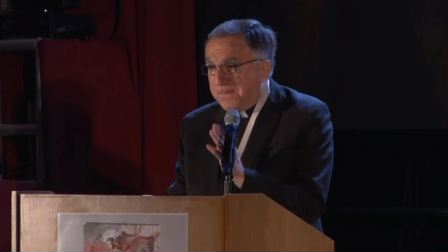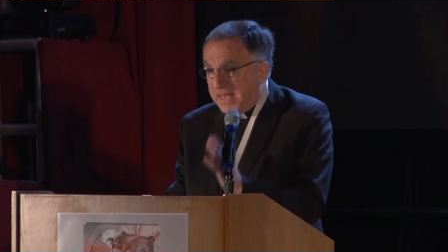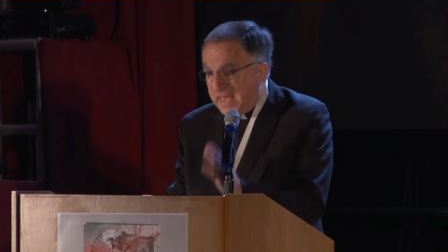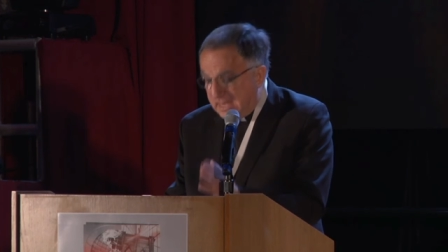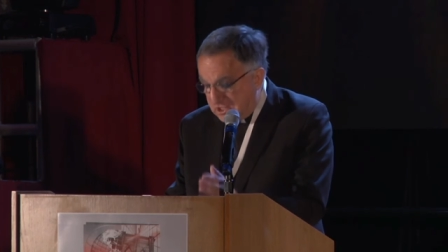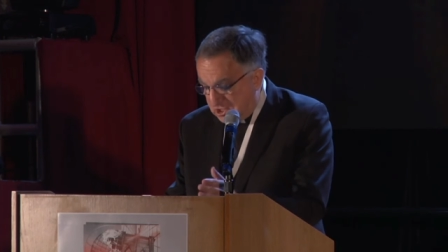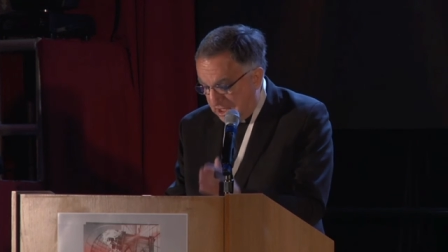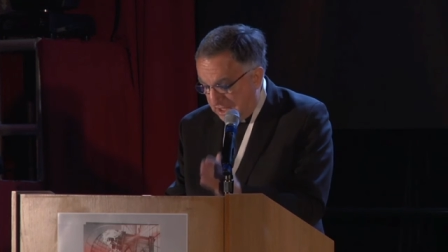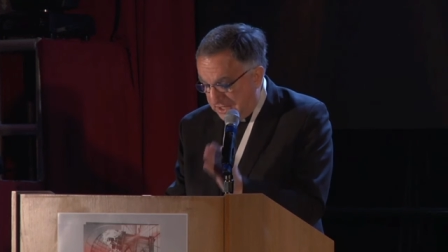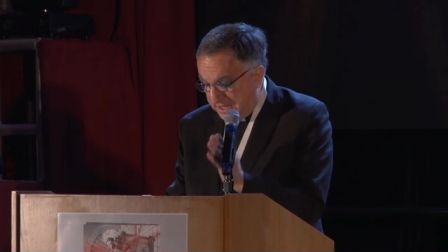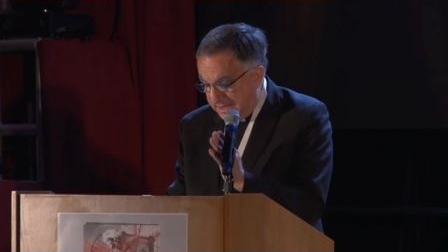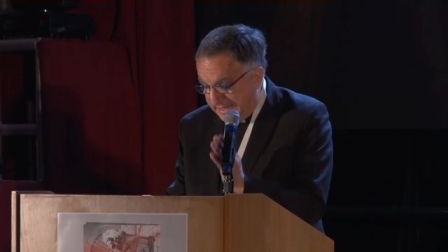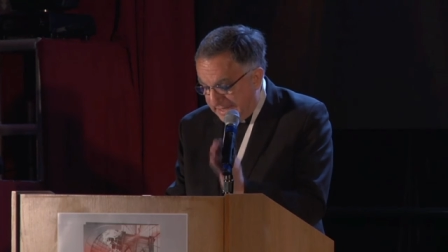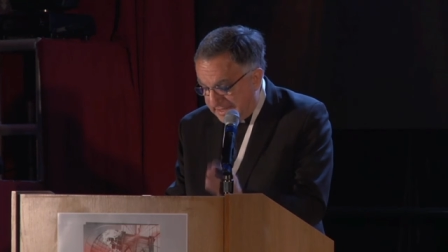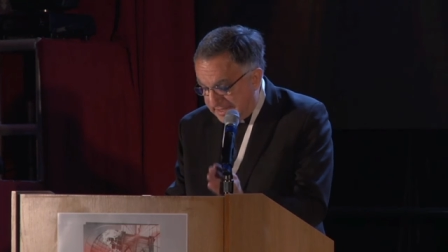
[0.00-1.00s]
patient
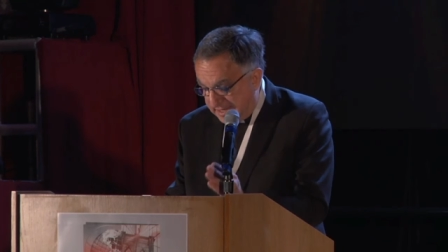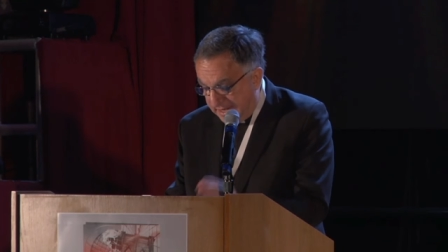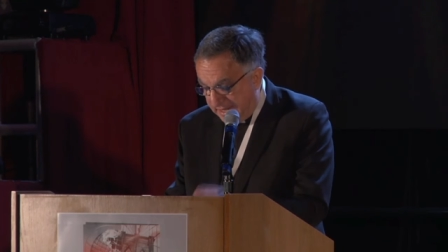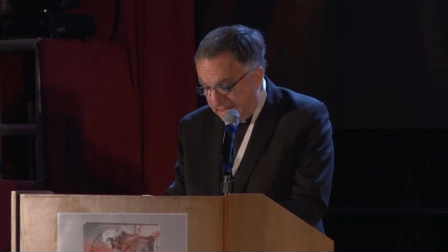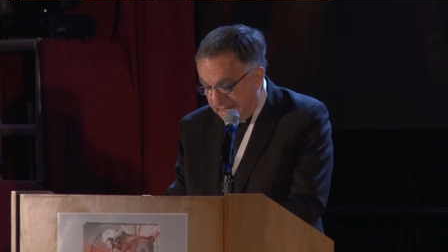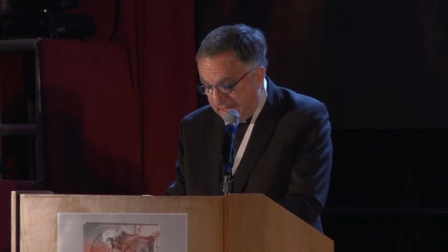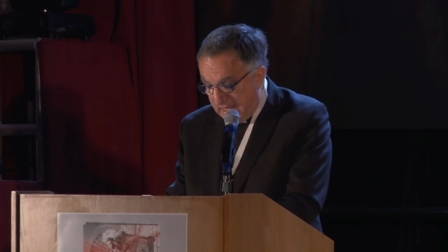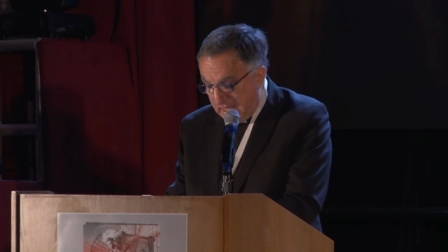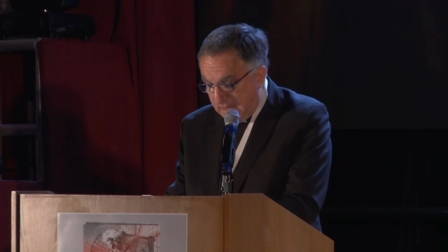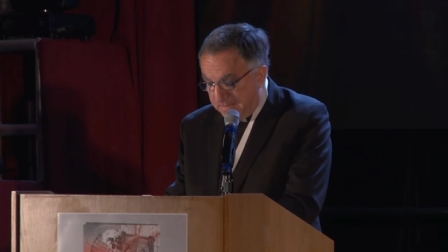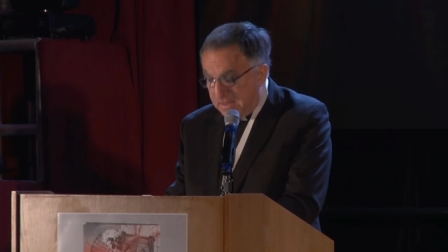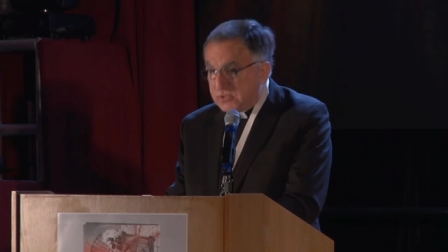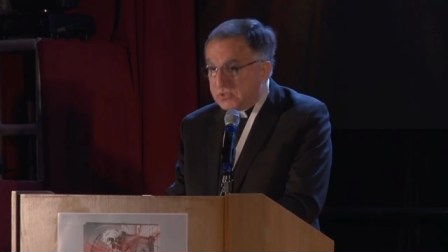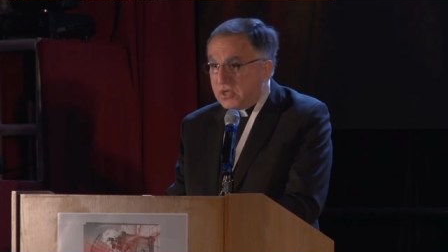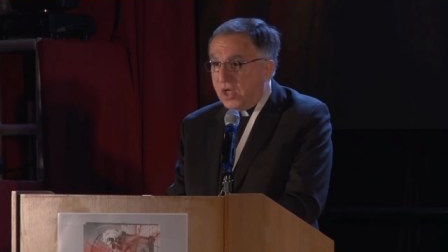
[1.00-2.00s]
listening
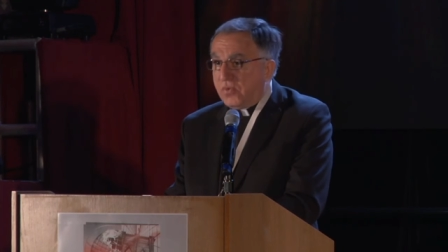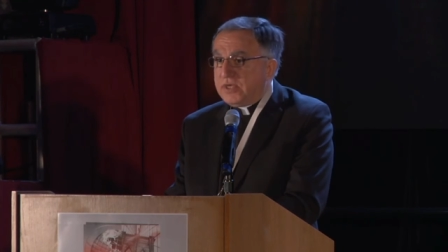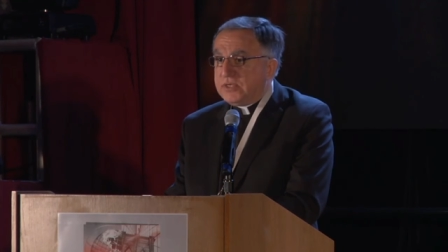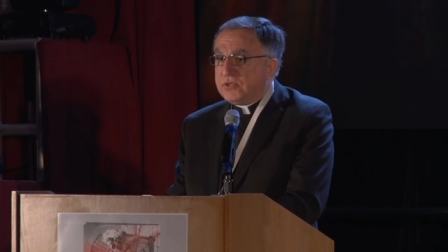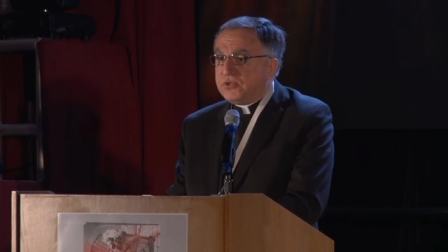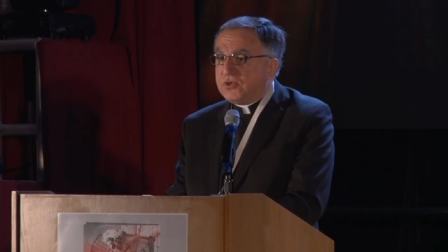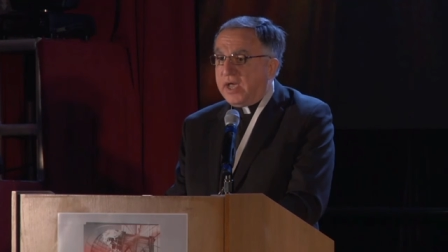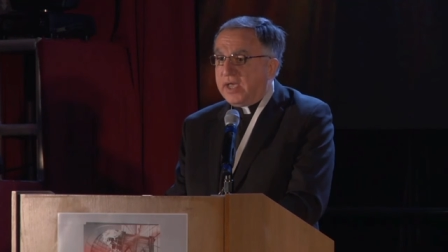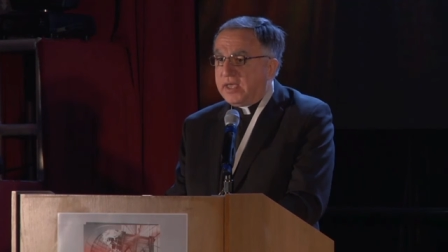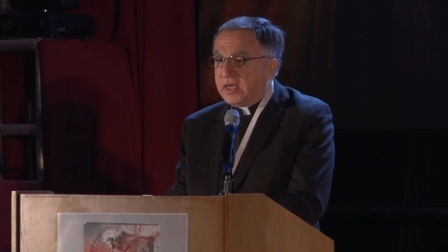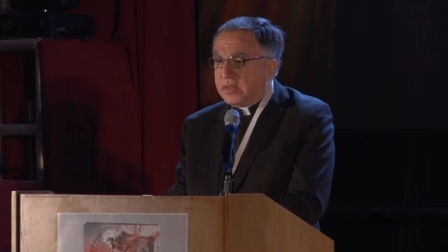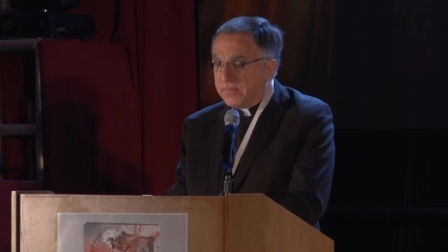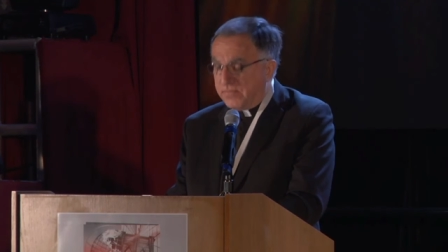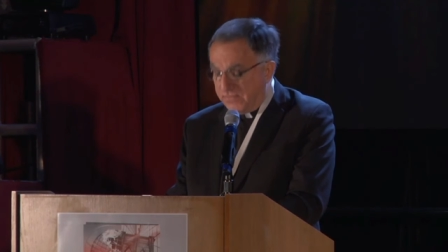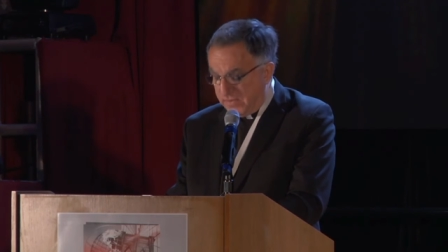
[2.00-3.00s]
must always
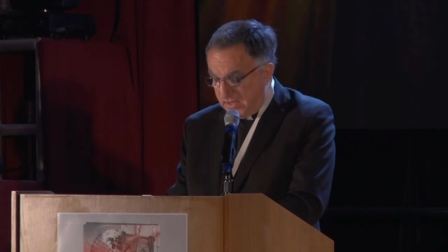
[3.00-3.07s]
triumph